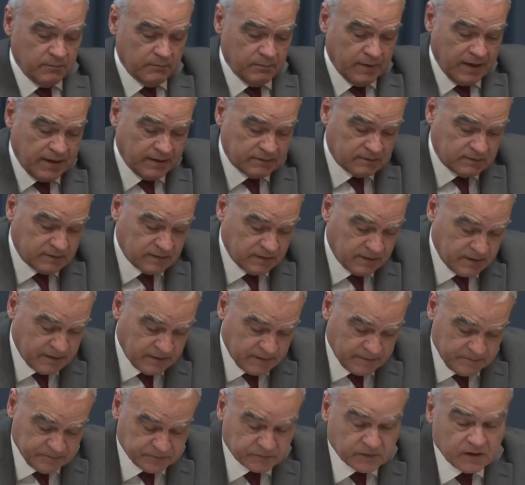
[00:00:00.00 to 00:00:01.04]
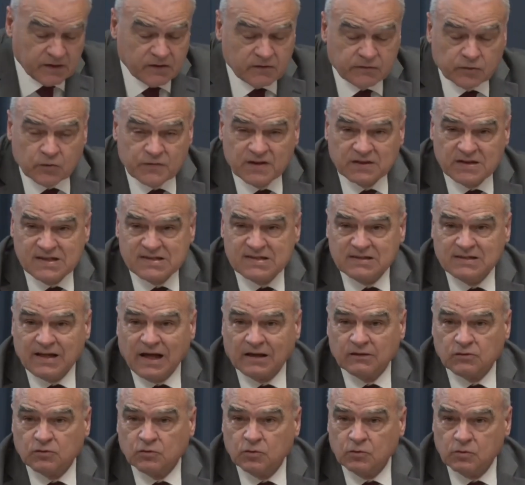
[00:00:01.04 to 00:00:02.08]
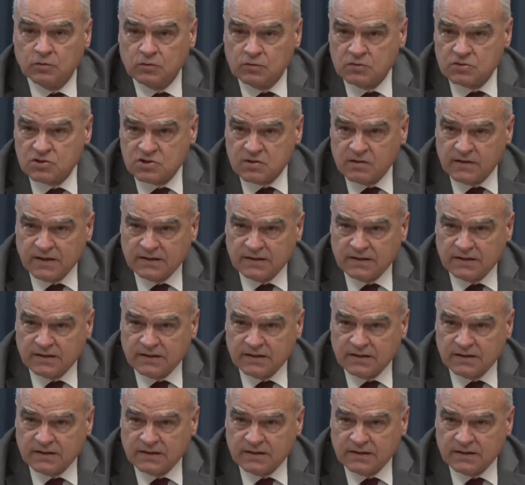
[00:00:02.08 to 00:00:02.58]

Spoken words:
But through the digital tools